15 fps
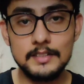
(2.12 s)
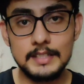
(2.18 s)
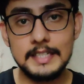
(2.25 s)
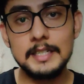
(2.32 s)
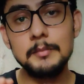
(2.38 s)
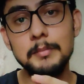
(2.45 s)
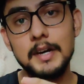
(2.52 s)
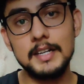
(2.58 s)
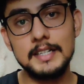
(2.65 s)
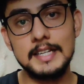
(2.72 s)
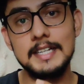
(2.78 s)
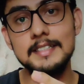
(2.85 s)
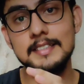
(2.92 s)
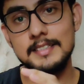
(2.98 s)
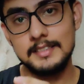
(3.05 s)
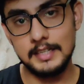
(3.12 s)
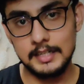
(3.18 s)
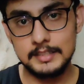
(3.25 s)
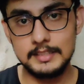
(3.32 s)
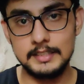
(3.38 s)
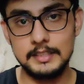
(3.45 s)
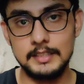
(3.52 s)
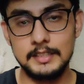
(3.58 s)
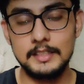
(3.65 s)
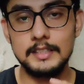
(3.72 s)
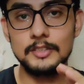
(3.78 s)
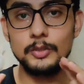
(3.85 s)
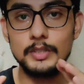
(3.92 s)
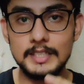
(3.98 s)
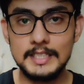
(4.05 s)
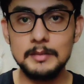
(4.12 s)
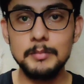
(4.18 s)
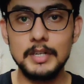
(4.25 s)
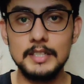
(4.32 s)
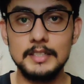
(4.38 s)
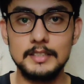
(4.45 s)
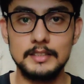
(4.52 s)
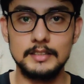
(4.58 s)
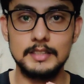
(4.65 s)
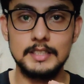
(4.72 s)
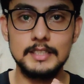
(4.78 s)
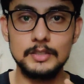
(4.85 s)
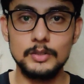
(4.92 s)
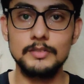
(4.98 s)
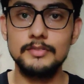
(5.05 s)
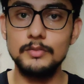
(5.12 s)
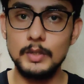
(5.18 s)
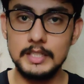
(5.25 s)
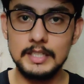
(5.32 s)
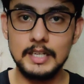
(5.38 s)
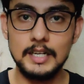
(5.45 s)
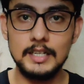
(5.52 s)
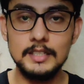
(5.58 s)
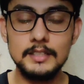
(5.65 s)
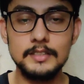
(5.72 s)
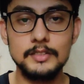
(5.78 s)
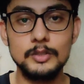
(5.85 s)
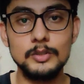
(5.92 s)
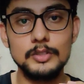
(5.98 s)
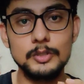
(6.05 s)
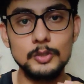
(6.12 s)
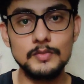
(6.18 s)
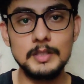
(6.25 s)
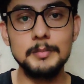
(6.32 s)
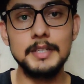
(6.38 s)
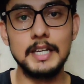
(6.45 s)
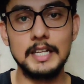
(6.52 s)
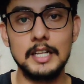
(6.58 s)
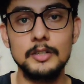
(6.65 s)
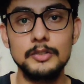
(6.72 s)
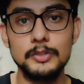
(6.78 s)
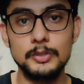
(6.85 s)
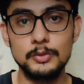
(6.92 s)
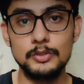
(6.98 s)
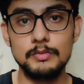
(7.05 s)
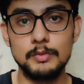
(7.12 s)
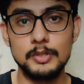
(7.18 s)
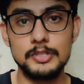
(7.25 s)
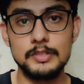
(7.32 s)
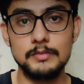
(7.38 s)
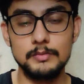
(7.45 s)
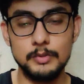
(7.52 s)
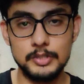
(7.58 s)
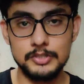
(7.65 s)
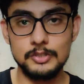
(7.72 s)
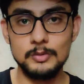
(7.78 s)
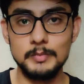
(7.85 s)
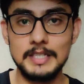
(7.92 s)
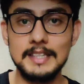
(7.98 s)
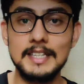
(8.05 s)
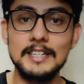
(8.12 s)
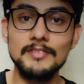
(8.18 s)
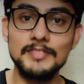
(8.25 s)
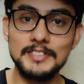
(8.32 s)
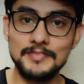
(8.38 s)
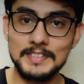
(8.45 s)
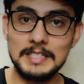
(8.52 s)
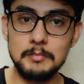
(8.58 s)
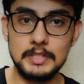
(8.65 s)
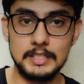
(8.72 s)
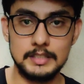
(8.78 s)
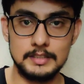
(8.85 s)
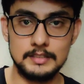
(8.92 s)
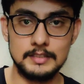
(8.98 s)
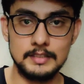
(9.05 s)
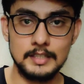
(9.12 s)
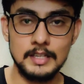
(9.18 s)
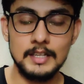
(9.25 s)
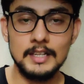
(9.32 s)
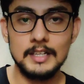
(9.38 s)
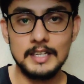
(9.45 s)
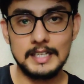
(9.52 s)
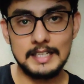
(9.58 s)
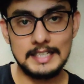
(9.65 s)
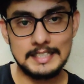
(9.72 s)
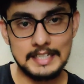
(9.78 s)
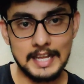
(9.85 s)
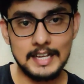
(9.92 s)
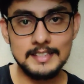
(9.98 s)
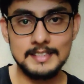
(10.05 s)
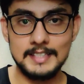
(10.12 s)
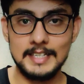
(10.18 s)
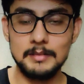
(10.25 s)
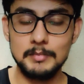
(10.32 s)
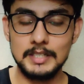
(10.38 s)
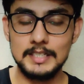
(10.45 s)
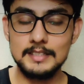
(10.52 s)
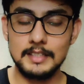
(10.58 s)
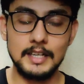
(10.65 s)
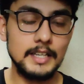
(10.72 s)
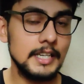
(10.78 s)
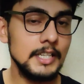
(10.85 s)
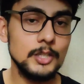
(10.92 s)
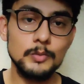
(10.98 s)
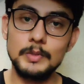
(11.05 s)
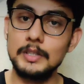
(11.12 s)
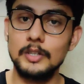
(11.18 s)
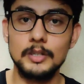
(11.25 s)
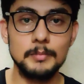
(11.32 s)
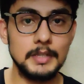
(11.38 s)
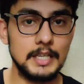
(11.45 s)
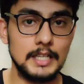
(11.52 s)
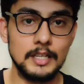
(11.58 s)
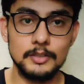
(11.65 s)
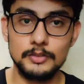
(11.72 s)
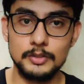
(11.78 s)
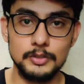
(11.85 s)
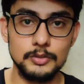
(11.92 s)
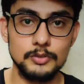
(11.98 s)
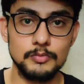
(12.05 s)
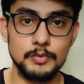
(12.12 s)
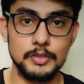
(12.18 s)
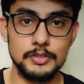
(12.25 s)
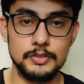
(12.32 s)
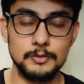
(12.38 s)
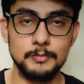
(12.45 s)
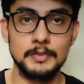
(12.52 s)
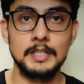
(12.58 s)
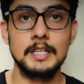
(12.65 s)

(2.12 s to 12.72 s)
reading part has started, so reading part is of 1 hour, so you will be allowed to use washroom in that 15 minutes. In last 10 minutes, again you will not be allowed to use washroom.